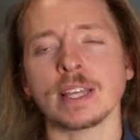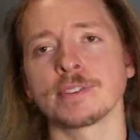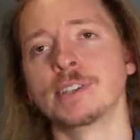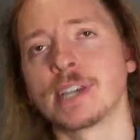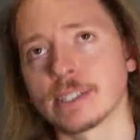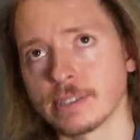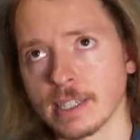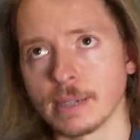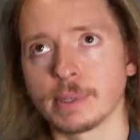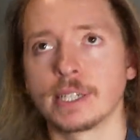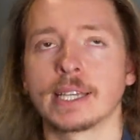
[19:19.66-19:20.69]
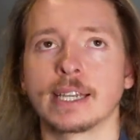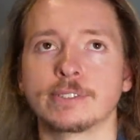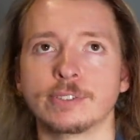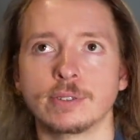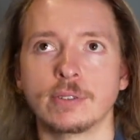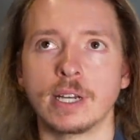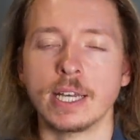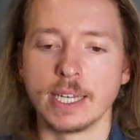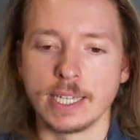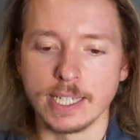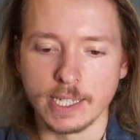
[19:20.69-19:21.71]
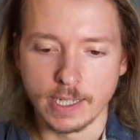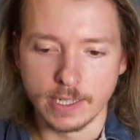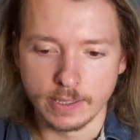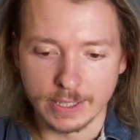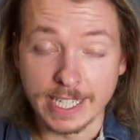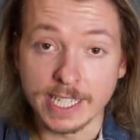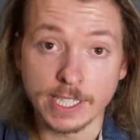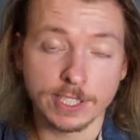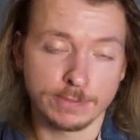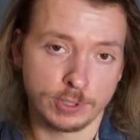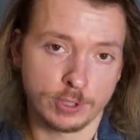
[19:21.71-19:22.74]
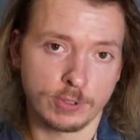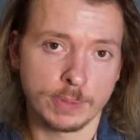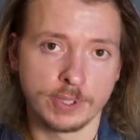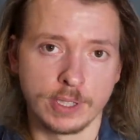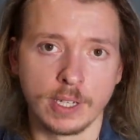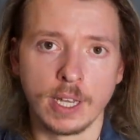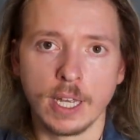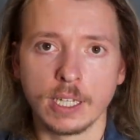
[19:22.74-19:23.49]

The next thing I'm going to get to is ease of prescription.